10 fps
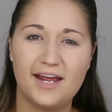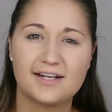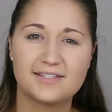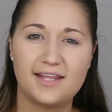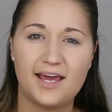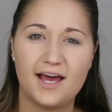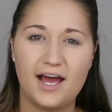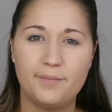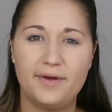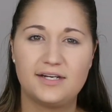next thing
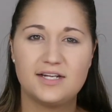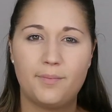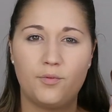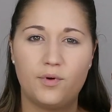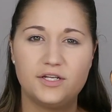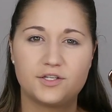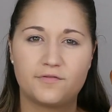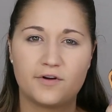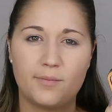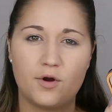I picked up was
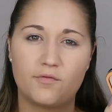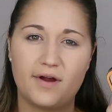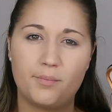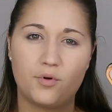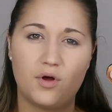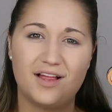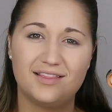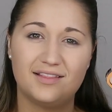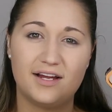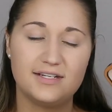from Rebel
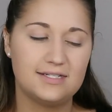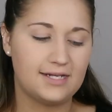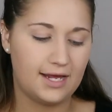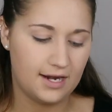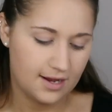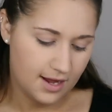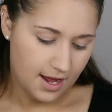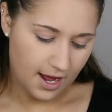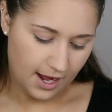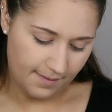London.
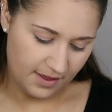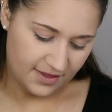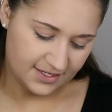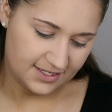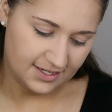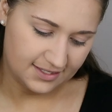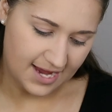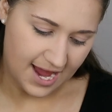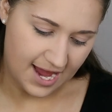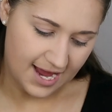This is
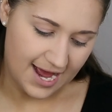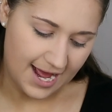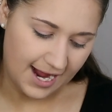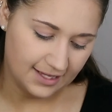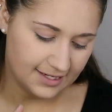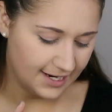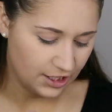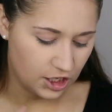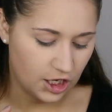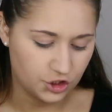a
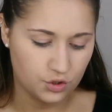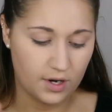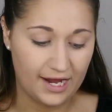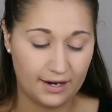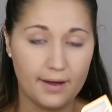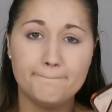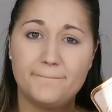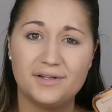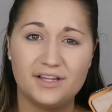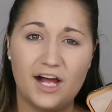highlight, contour, and
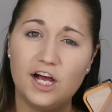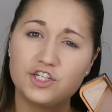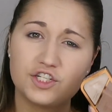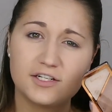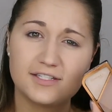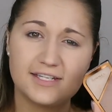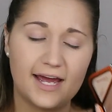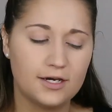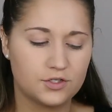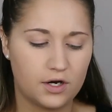blush
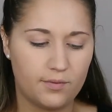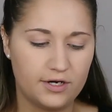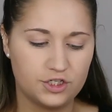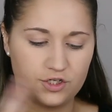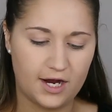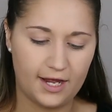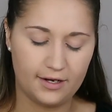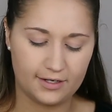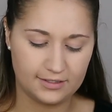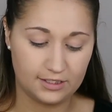set. So I wanted to try
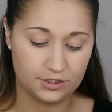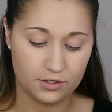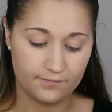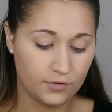it because it's